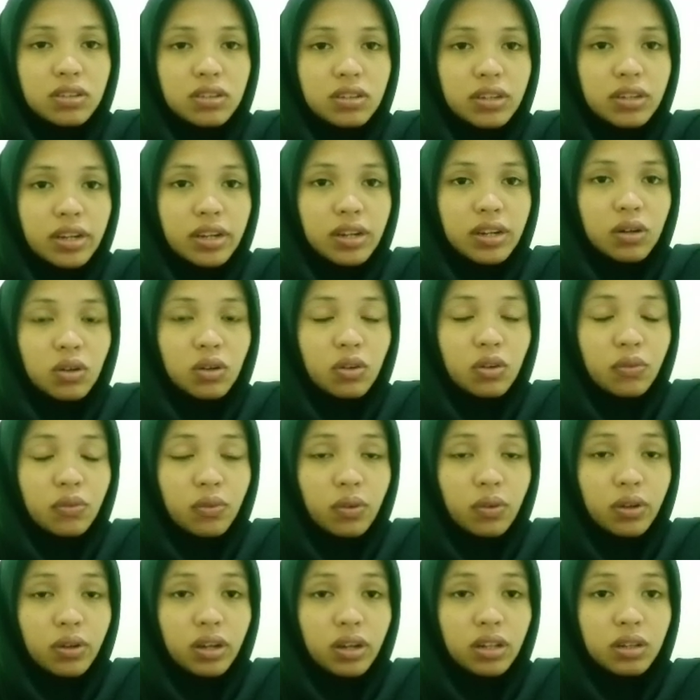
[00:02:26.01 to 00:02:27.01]
their
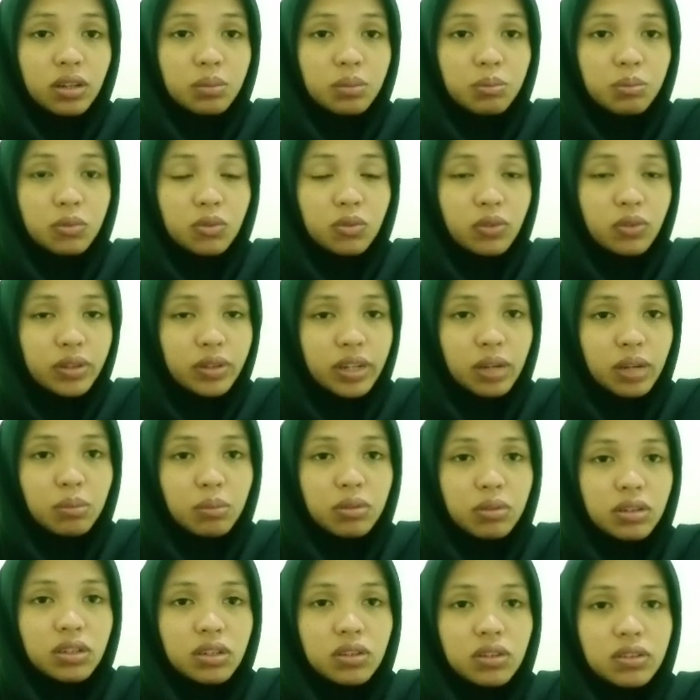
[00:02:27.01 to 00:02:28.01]

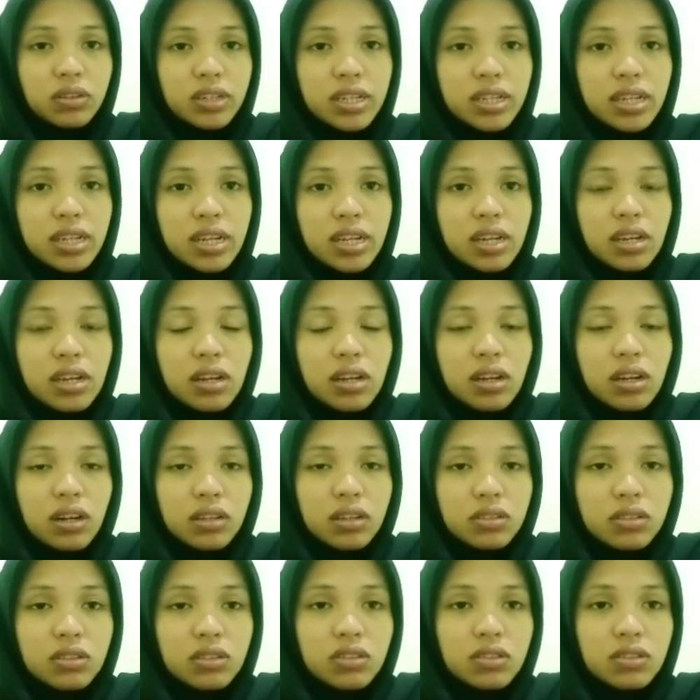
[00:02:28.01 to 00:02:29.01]
vocabulary,
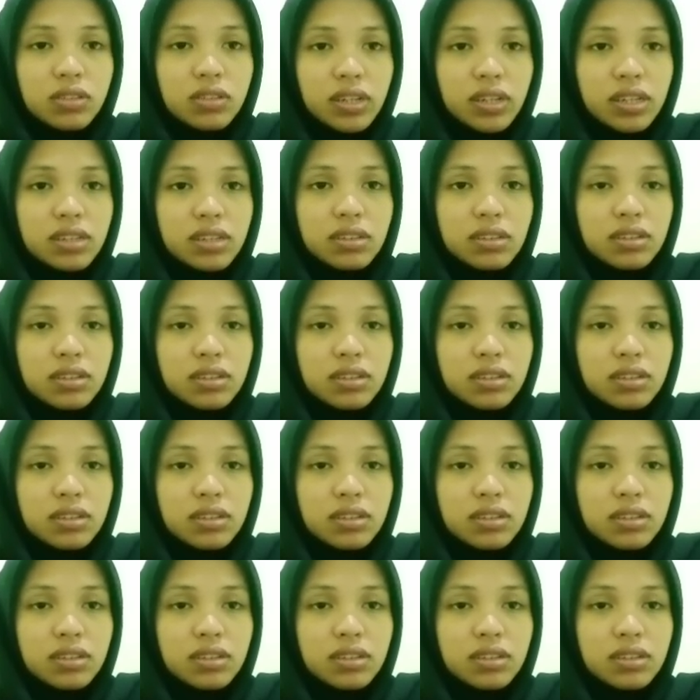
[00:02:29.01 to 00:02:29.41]
understand